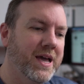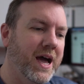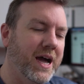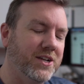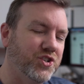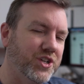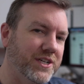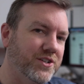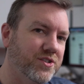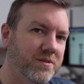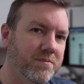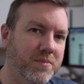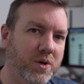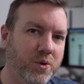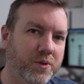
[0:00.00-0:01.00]
I changed
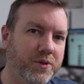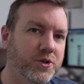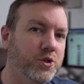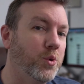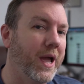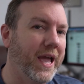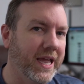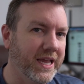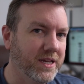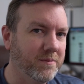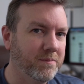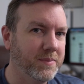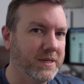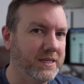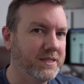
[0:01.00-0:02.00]
them both to
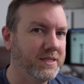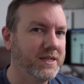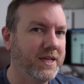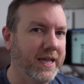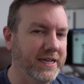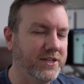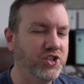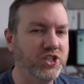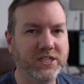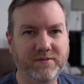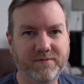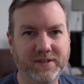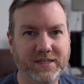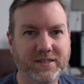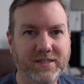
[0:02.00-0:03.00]
eight bit H E
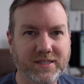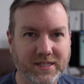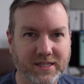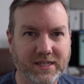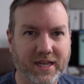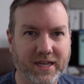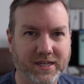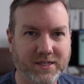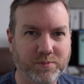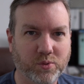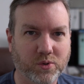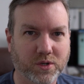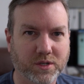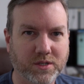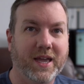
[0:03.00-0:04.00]
V C export,